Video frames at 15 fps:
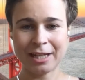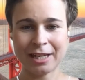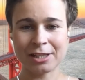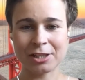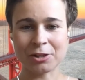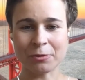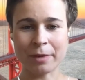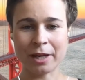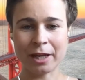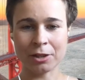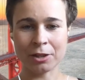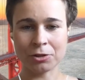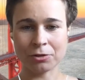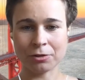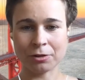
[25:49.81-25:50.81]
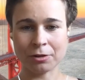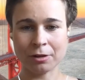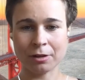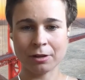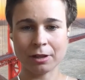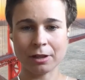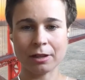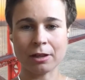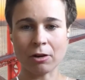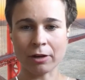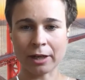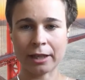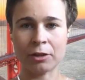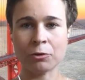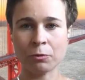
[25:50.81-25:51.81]
So make sure,
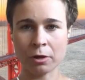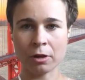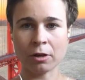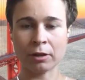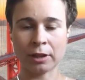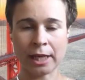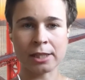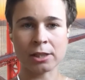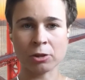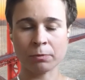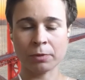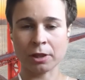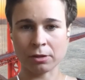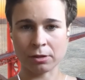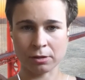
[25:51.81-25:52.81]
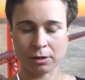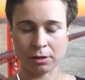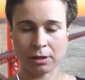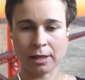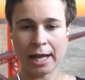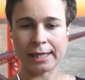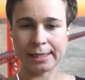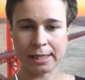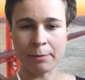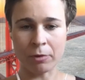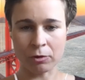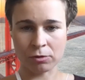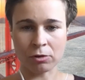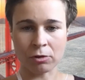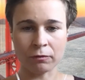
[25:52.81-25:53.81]
okay, you work on desktop because that's the
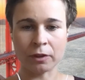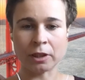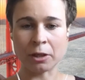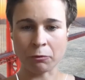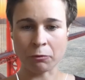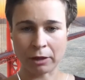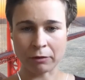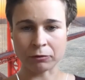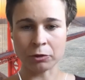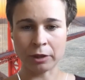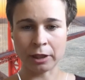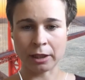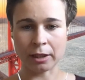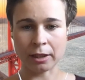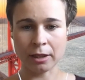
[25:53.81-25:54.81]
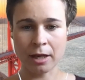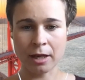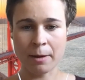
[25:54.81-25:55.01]
most convenient way of doing it.